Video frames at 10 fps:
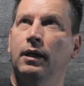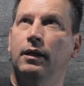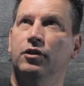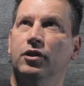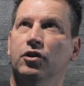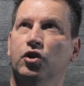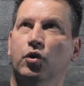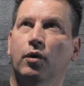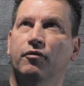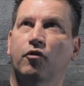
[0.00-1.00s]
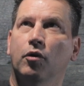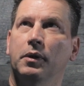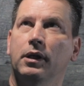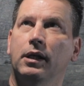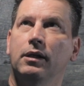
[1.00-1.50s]
I'm just going to short form
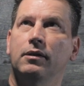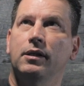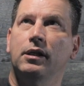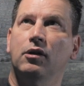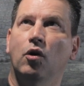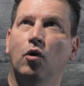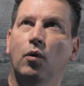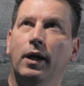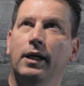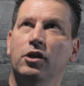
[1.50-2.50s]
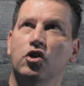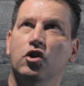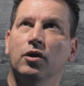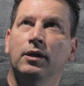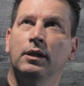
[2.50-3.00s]
it, E T O H,